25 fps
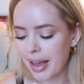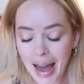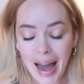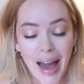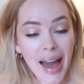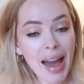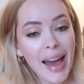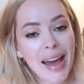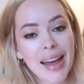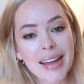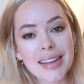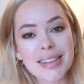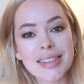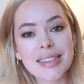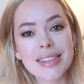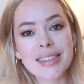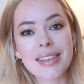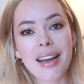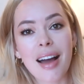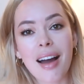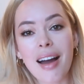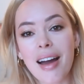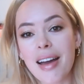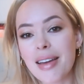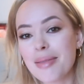and
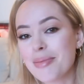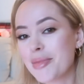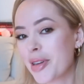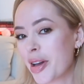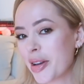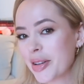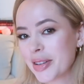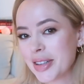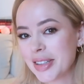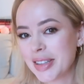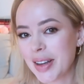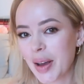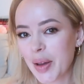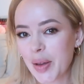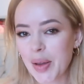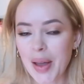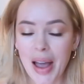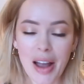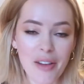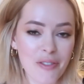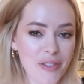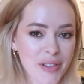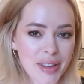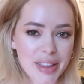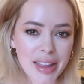I'm going to tell you
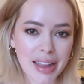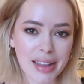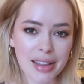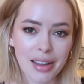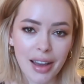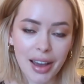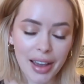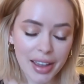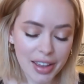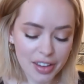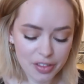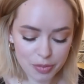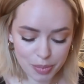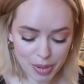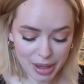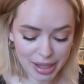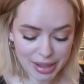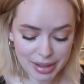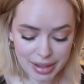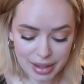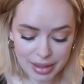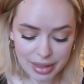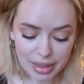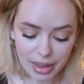everything that I have been